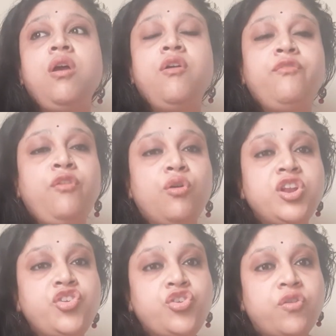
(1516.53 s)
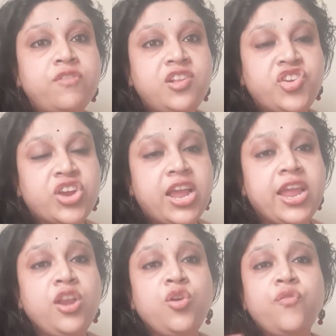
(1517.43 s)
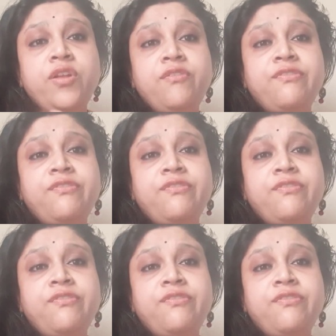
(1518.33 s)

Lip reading: Florence Scovel-Shine, you will